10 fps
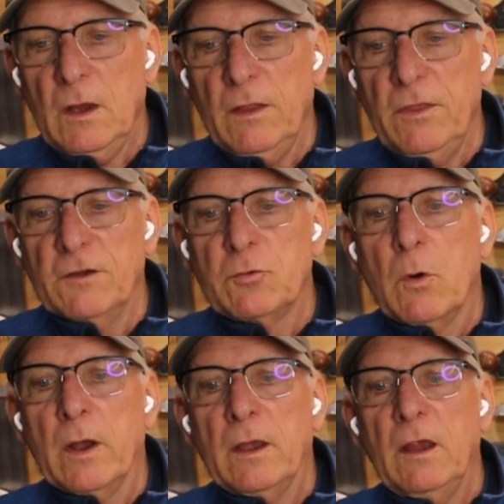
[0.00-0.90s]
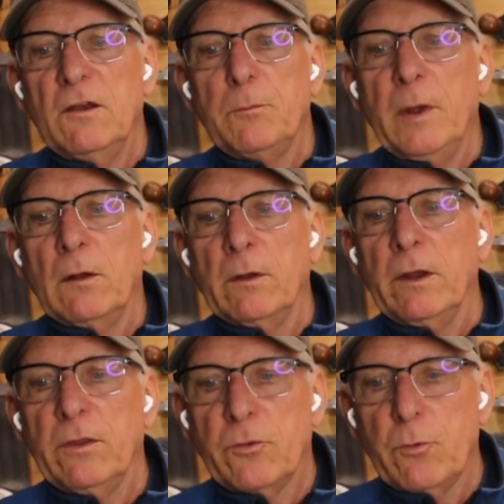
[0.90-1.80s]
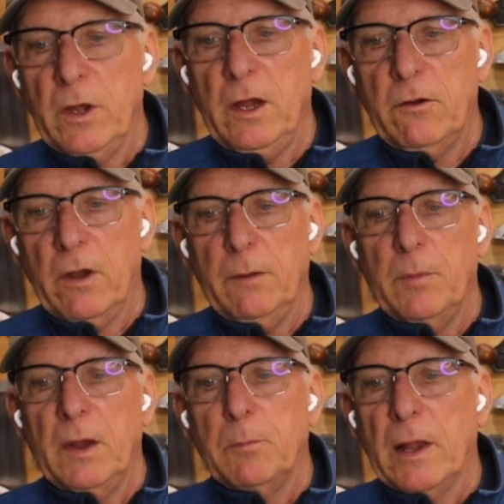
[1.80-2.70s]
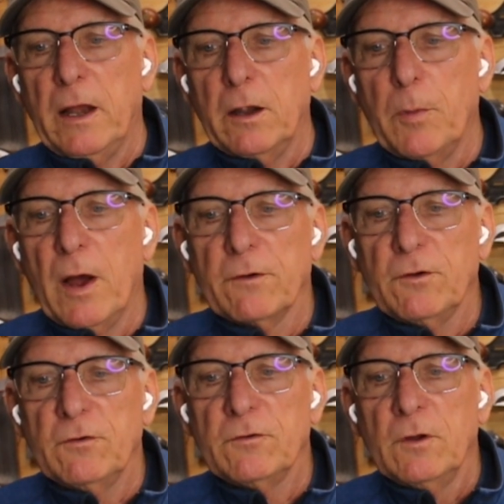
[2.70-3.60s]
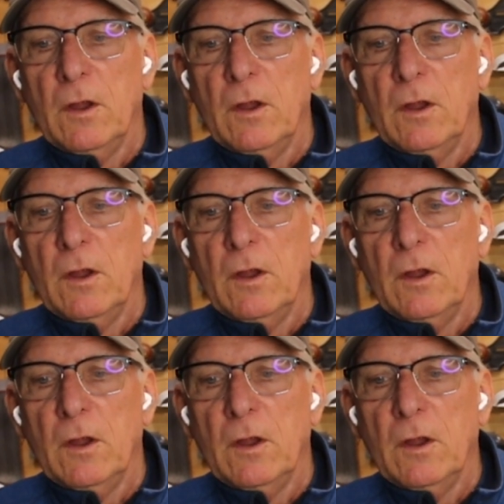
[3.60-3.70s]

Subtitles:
And this one, he's building 3 great big planter boxes